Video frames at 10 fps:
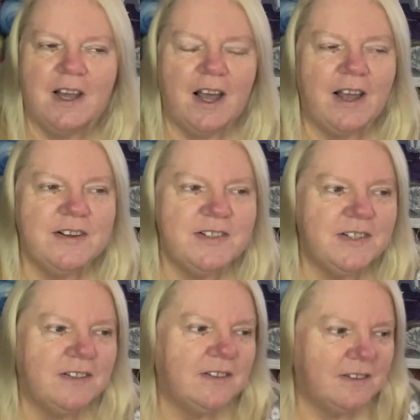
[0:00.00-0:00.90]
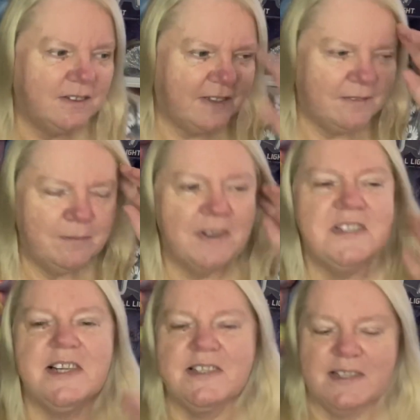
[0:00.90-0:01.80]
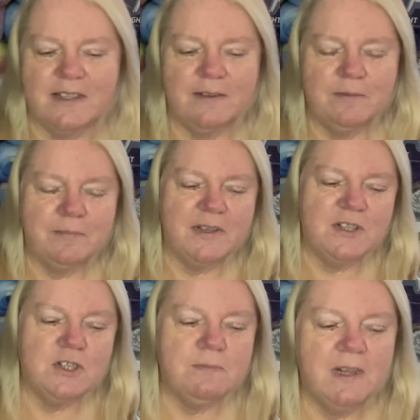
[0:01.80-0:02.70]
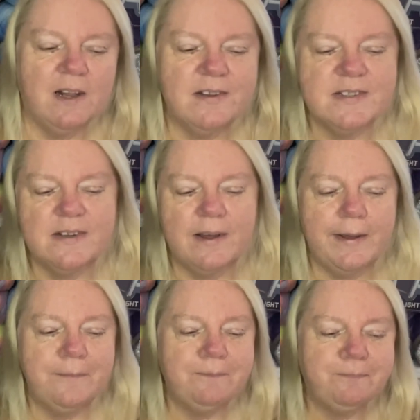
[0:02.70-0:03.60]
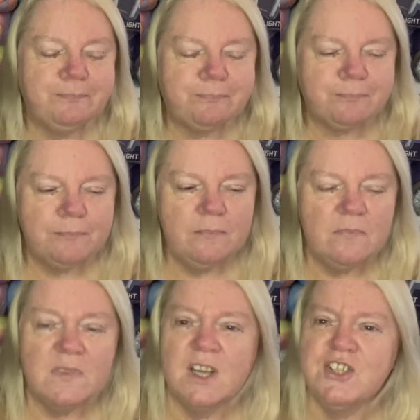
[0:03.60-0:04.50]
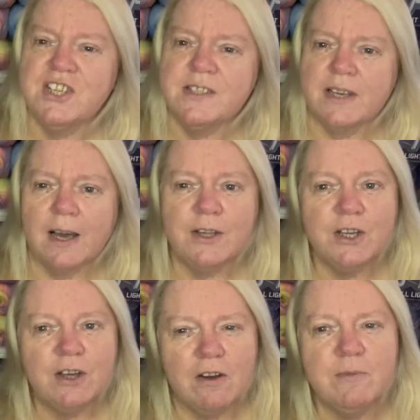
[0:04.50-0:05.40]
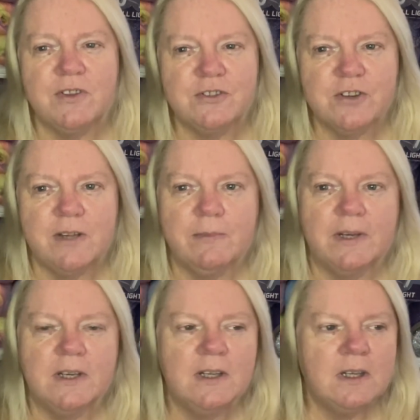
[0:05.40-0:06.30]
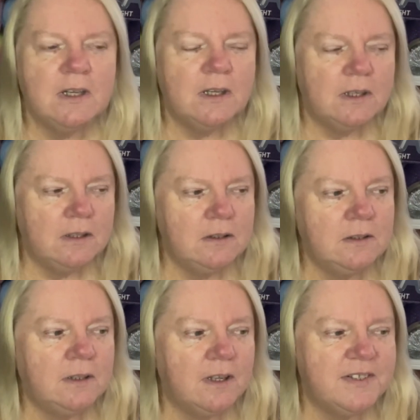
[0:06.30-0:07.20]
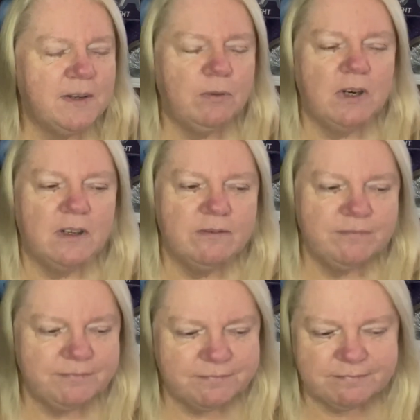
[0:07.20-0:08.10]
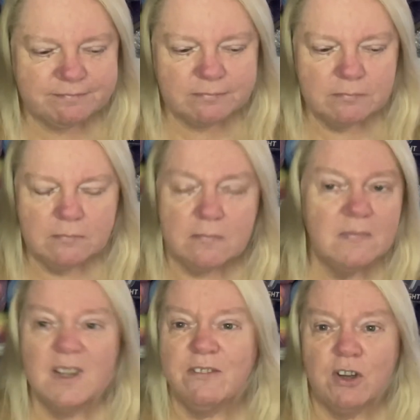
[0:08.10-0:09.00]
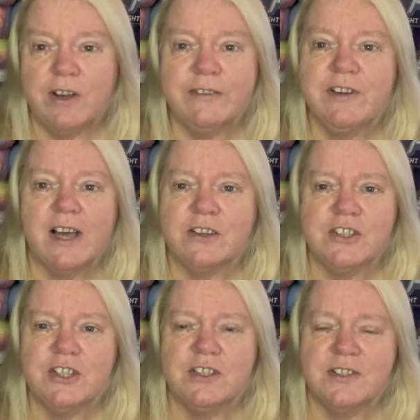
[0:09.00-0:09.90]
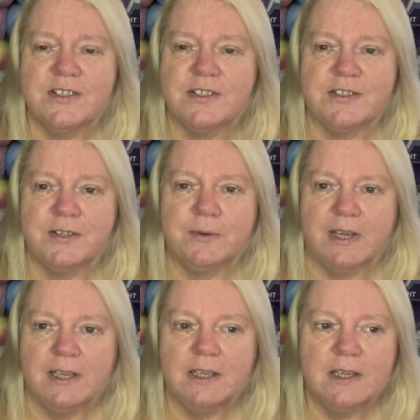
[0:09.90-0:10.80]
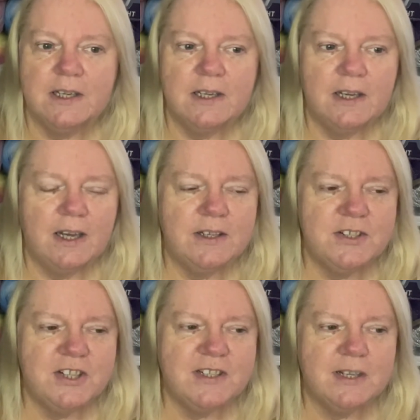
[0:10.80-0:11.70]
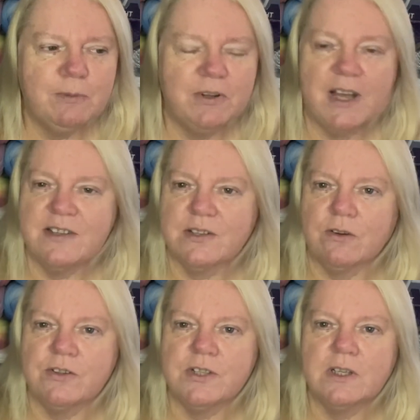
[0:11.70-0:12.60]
And my sister messaged me last night and she said, how are you going with the treatment? And I said, well, I haven't got any reactions to it. And she said, well, that's odd.